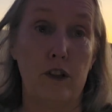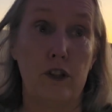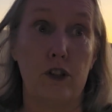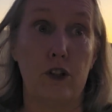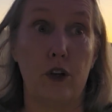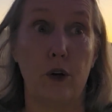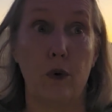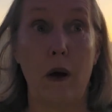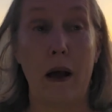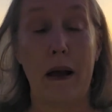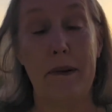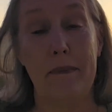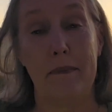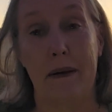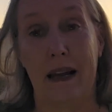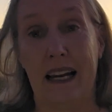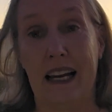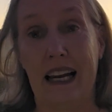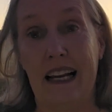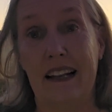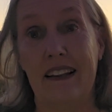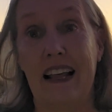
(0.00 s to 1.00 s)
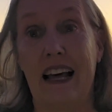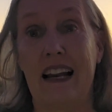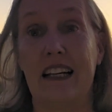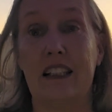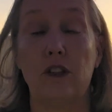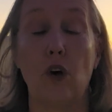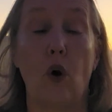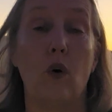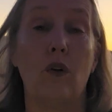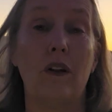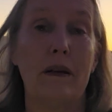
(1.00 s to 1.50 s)
to a meeting that is
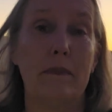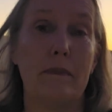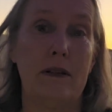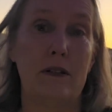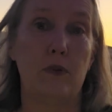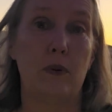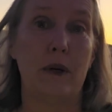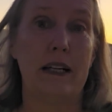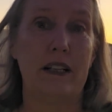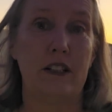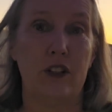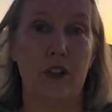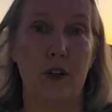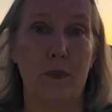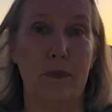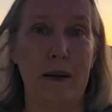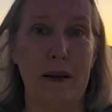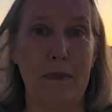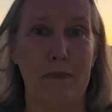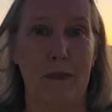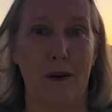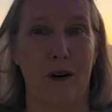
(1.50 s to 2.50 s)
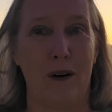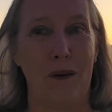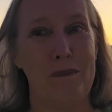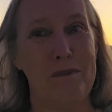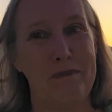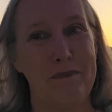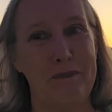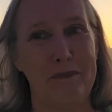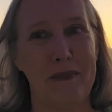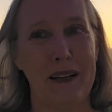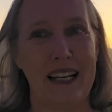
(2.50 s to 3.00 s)
only between 2 people,
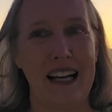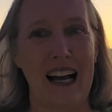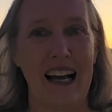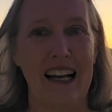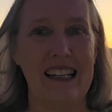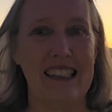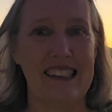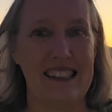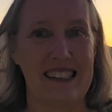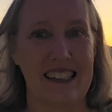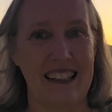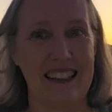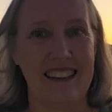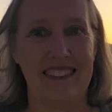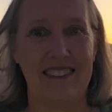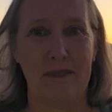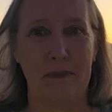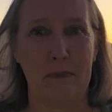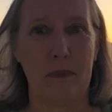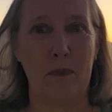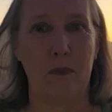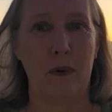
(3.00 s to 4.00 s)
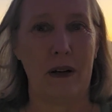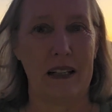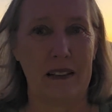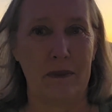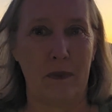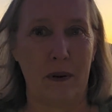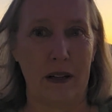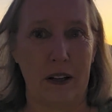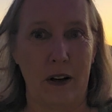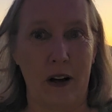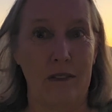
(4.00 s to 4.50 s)
because
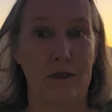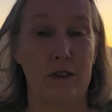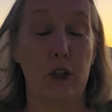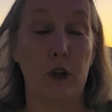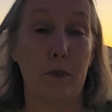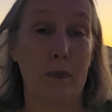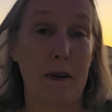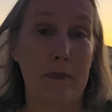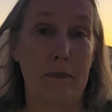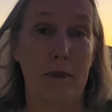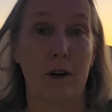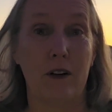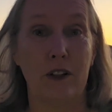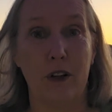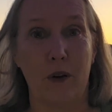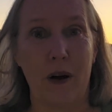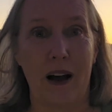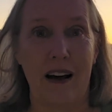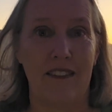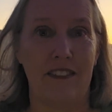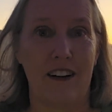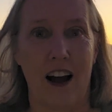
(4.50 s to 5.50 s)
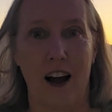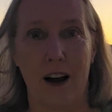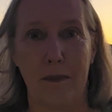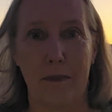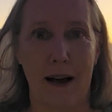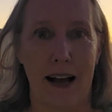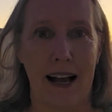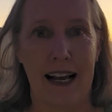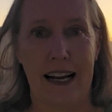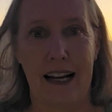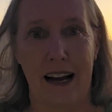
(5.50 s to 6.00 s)
when you have 2 people, you have
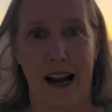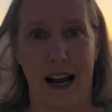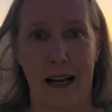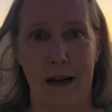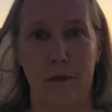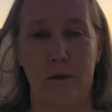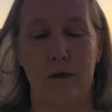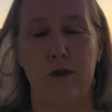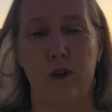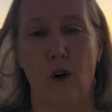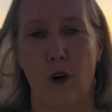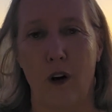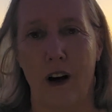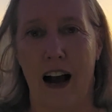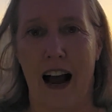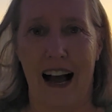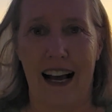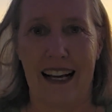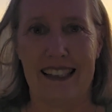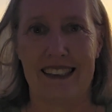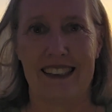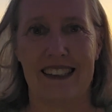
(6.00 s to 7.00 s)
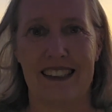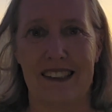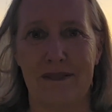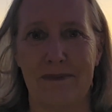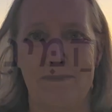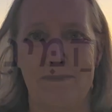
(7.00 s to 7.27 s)
arba enaim, 4 eyes.